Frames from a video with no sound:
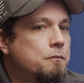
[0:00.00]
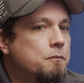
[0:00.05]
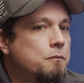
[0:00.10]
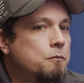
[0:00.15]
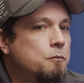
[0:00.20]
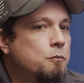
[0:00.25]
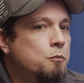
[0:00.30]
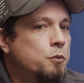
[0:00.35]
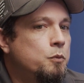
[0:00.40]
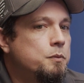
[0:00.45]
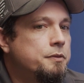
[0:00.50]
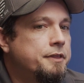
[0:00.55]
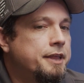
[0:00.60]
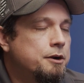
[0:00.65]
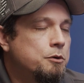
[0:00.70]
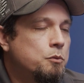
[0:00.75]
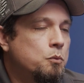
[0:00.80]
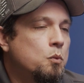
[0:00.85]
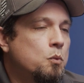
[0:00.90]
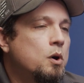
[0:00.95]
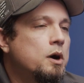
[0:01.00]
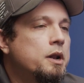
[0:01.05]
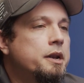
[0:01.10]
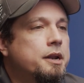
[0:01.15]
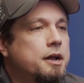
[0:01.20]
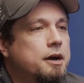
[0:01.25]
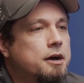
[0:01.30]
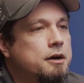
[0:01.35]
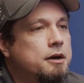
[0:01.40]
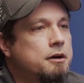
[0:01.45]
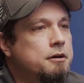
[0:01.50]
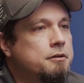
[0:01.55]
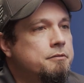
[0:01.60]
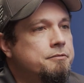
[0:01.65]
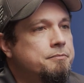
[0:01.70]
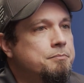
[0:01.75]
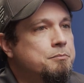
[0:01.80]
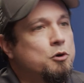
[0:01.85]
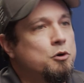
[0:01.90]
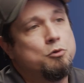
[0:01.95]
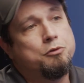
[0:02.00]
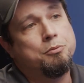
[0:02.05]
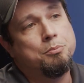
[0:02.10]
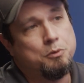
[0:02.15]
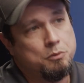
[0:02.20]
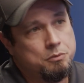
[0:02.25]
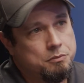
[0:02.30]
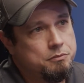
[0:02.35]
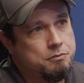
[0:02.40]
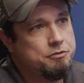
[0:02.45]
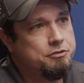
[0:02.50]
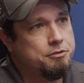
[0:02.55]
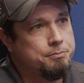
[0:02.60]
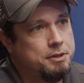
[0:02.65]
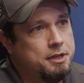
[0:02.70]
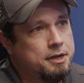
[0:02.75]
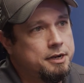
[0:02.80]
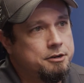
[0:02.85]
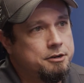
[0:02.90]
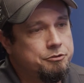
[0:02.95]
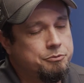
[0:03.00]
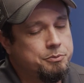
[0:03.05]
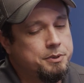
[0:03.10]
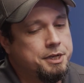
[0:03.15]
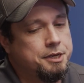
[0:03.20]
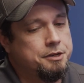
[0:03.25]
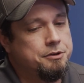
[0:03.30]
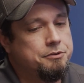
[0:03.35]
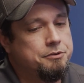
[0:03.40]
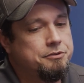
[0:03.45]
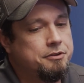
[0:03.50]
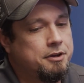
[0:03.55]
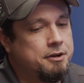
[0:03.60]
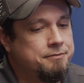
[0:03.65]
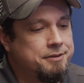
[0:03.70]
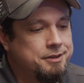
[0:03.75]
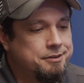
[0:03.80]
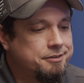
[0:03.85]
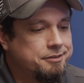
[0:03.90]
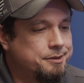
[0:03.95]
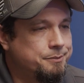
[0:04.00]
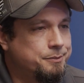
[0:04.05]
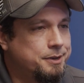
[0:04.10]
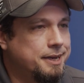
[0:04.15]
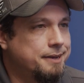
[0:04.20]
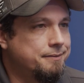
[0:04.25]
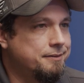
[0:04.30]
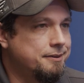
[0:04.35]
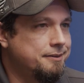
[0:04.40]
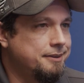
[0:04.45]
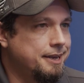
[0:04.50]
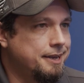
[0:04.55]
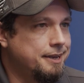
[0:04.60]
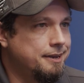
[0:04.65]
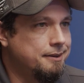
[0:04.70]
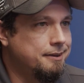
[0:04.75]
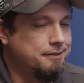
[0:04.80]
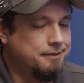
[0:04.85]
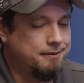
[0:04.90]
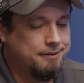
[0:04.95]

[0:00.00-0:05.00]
they're one of multiple suppliers we use. Obviously, we have to take into